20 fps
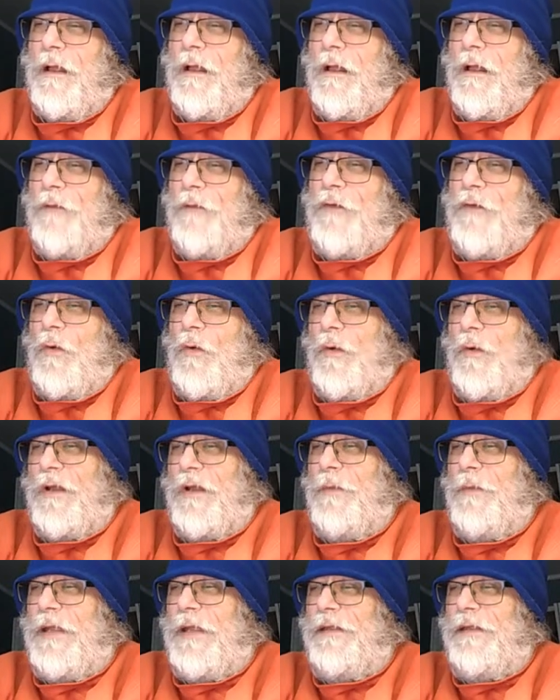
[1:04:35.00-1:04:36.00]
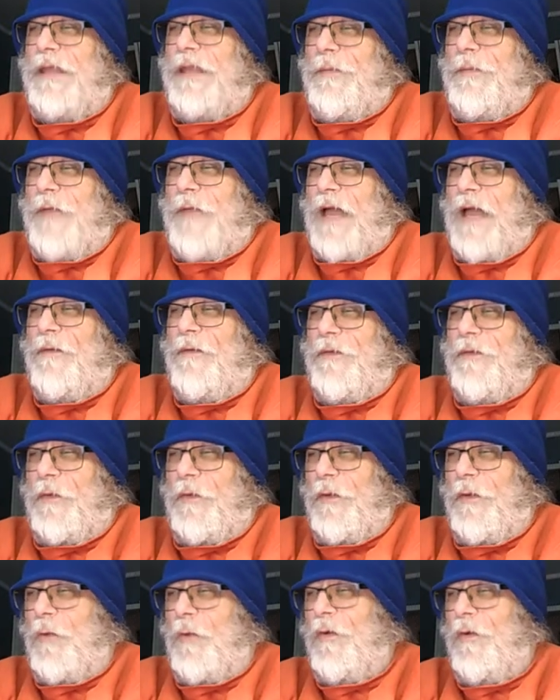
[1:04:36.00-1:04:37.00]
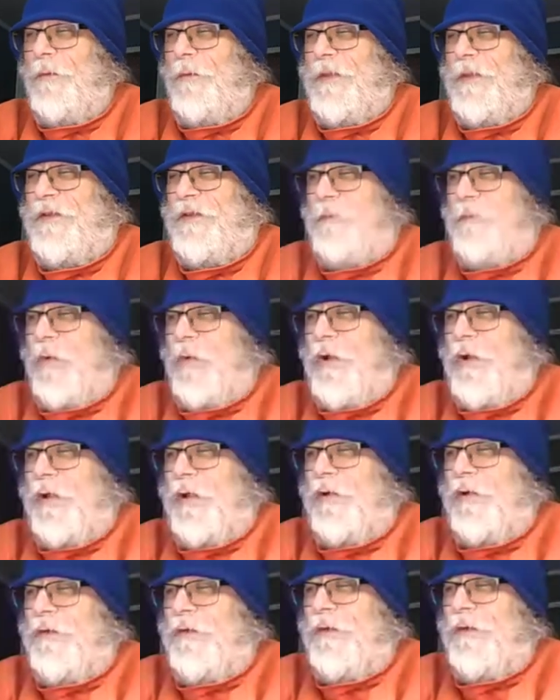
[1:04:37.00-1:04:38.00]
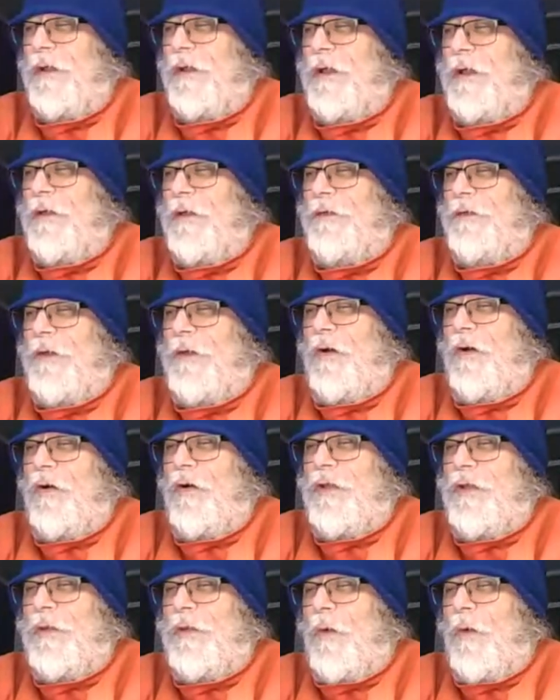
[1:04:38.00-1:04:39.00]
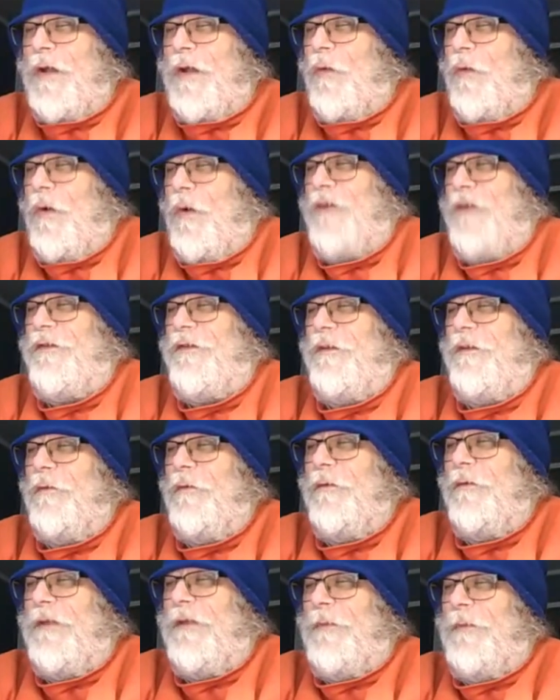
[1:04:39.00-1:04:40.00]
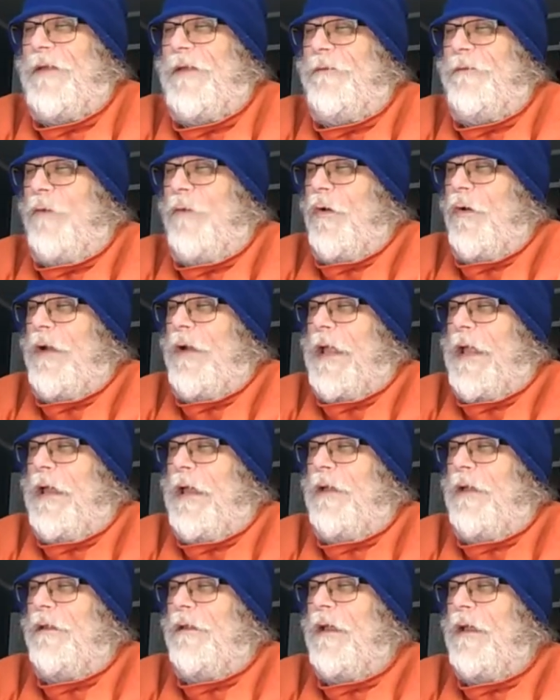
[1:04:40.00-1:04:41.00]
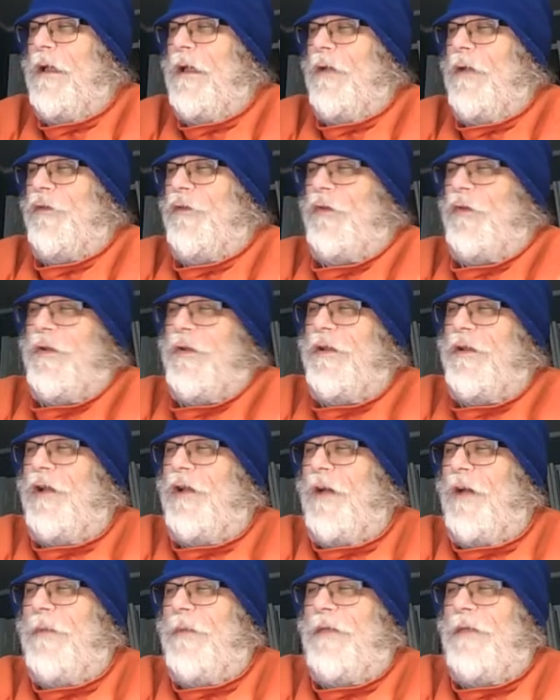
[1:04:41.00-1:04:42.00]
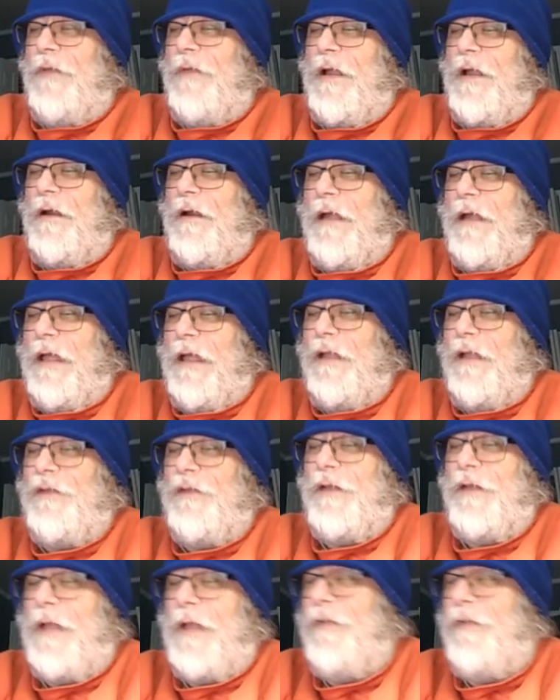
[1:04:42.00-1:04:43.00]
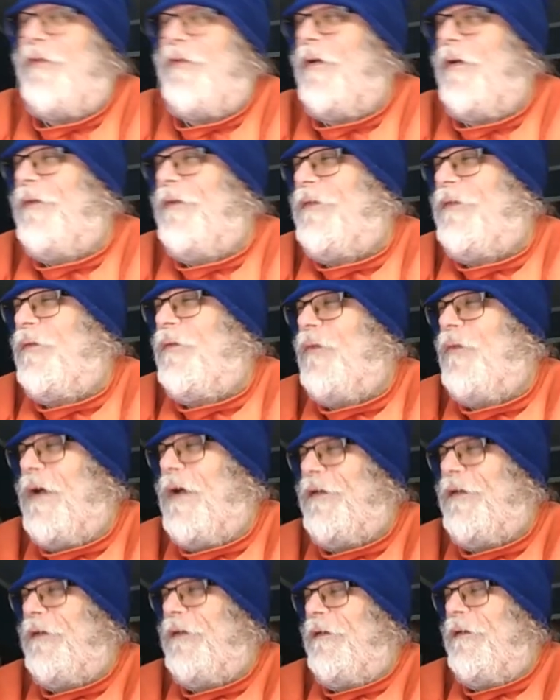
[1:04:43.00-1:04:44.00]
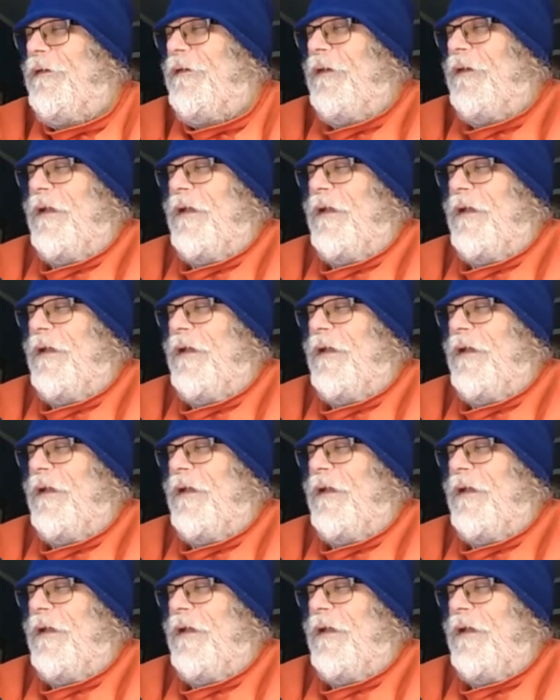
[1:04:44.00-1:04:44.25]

so we're gonna be deep diving. So there will be spoilers. So you want to watch the movie beforehand so you can come in there and and throw in some questions